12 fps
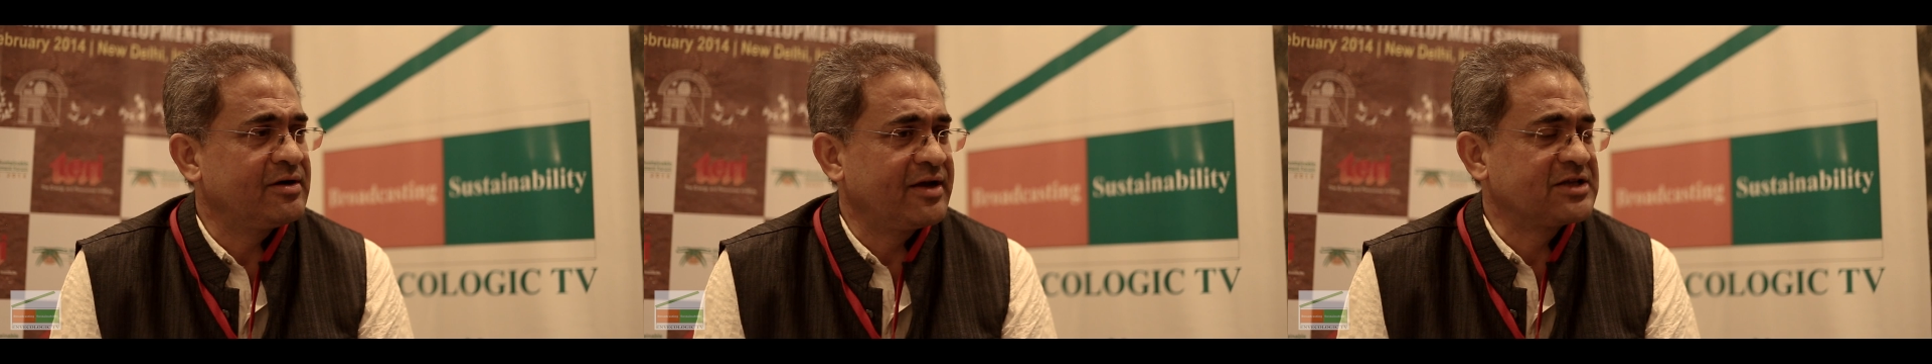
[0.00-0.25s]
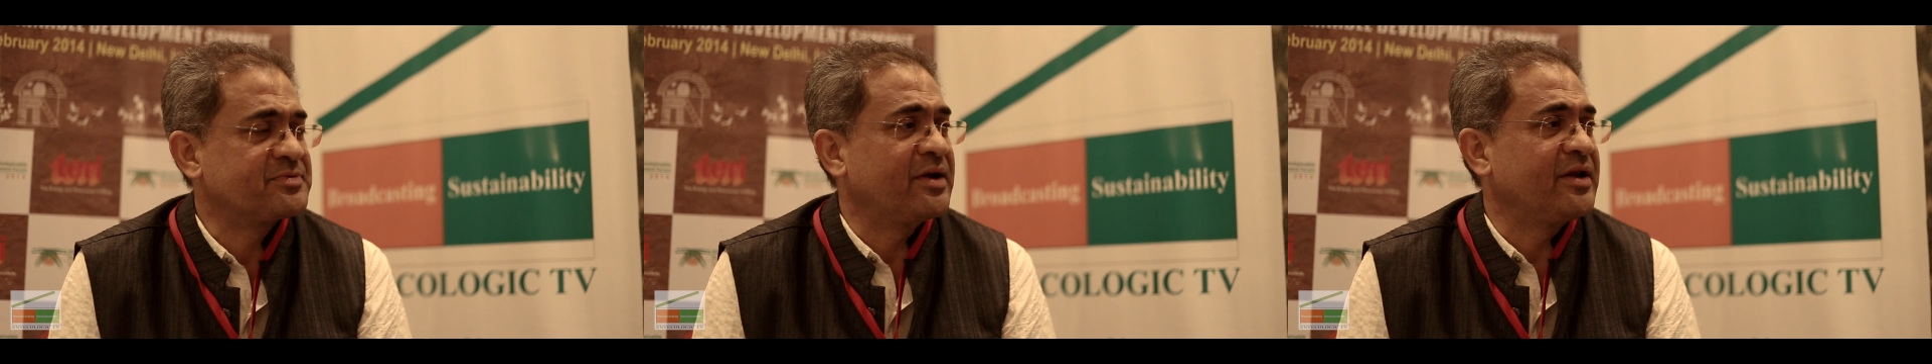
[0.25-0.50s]

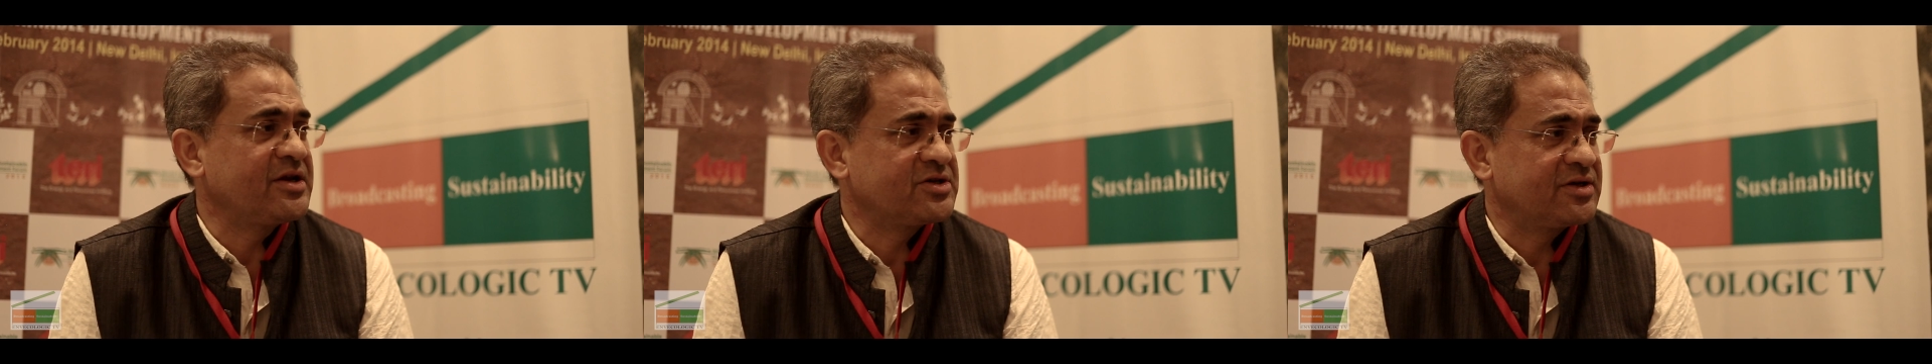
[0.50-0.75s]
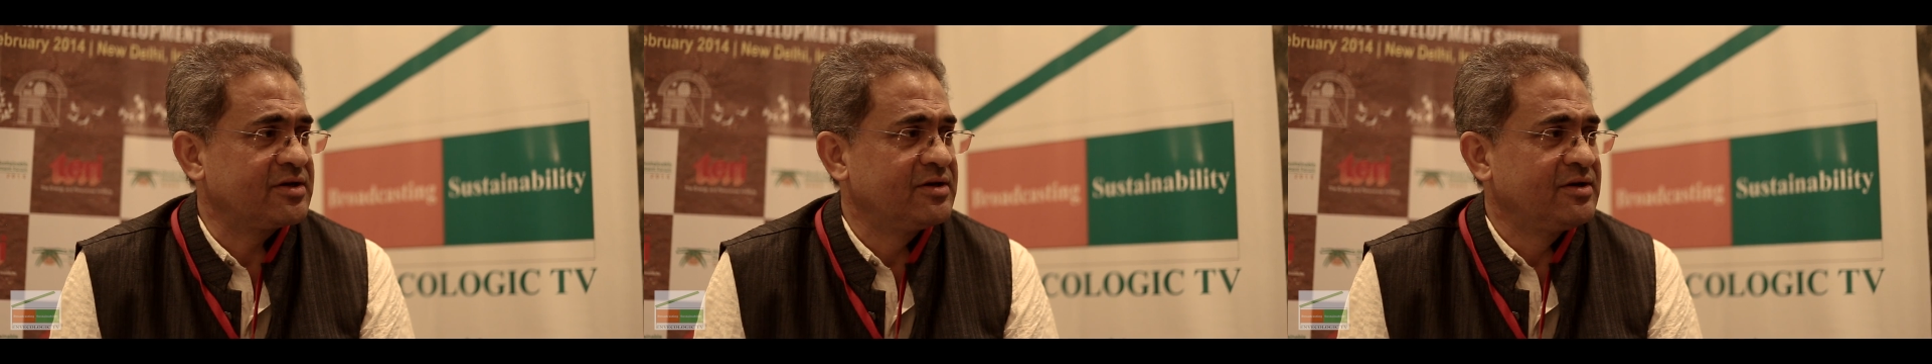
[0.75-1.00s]

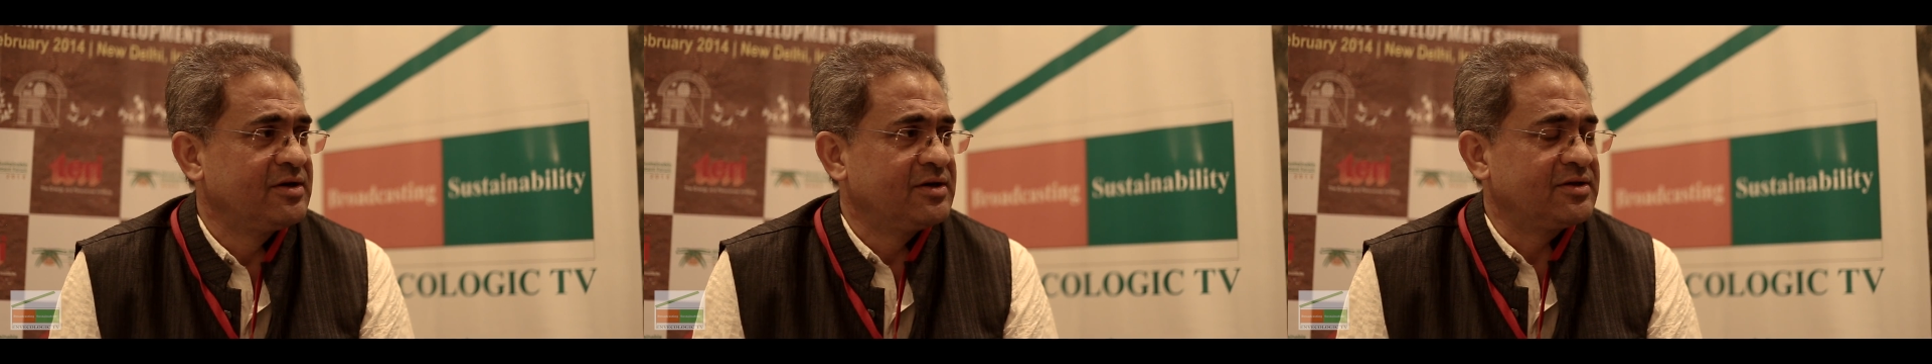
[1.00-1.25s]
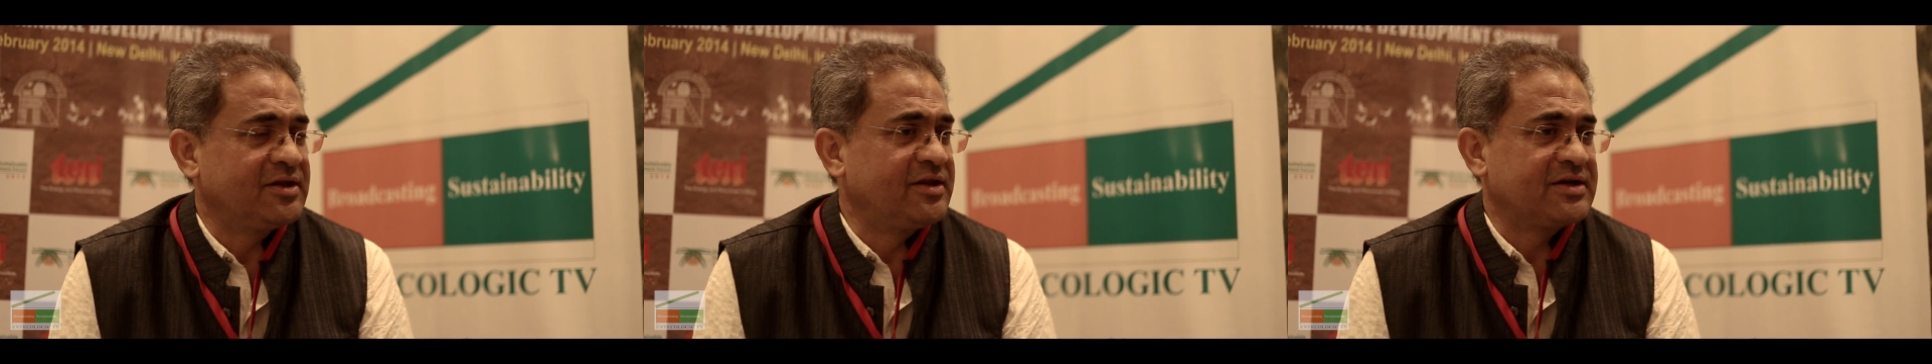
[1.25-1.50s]
explanation,
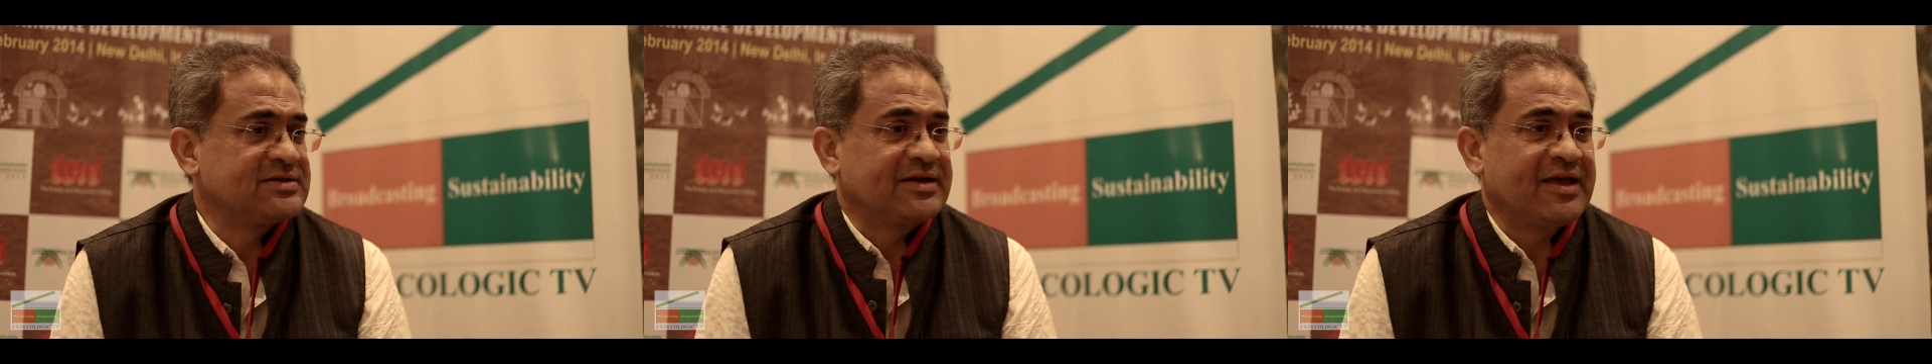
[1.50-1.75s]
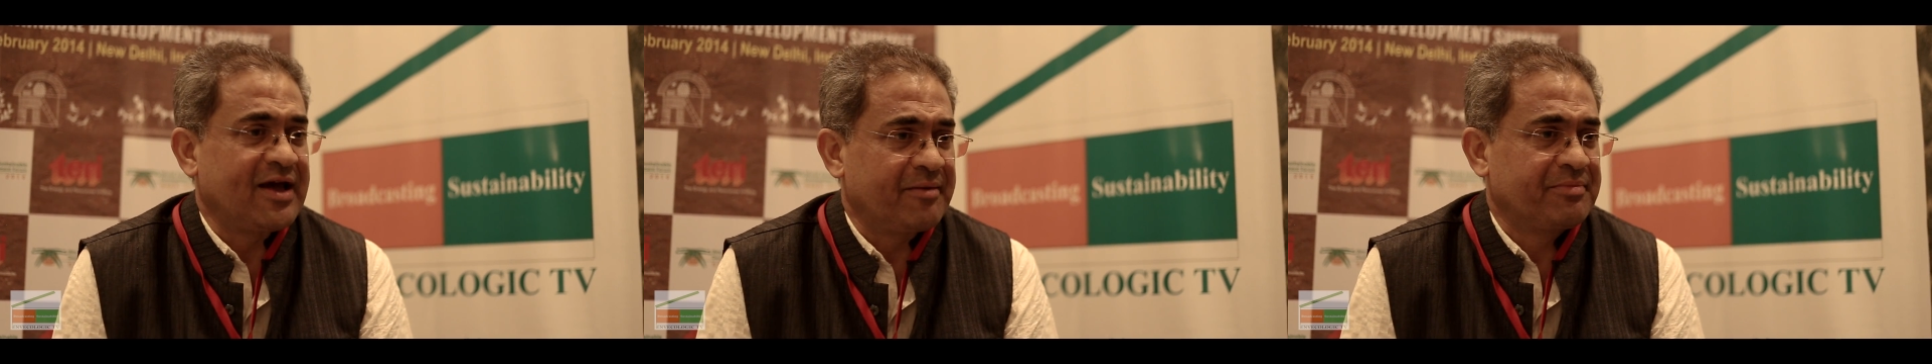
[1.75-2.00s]
that there is a
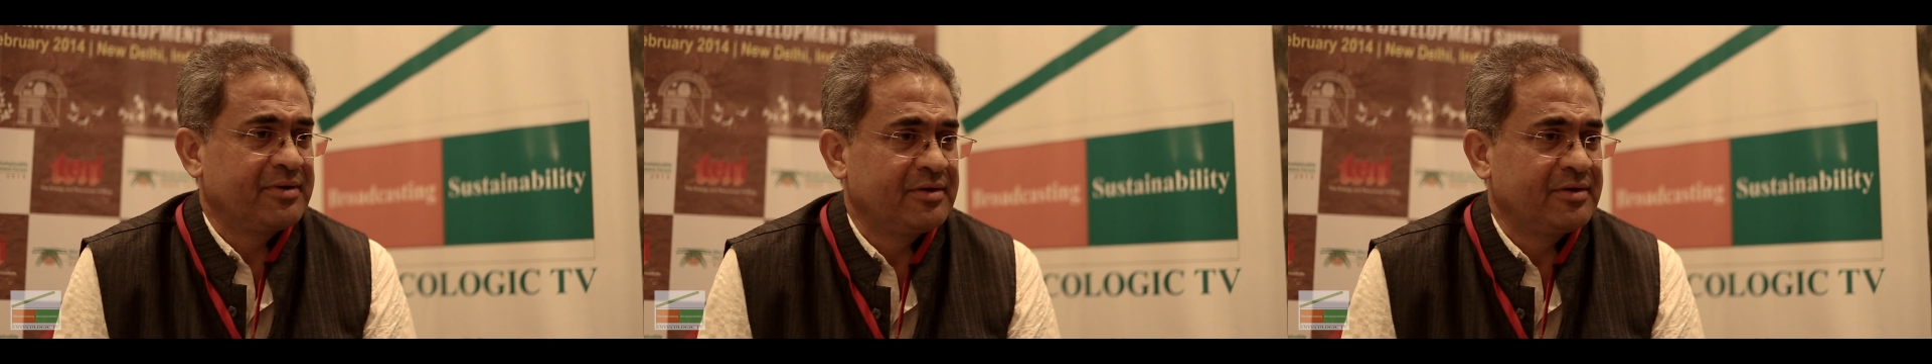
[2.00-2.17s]
gap.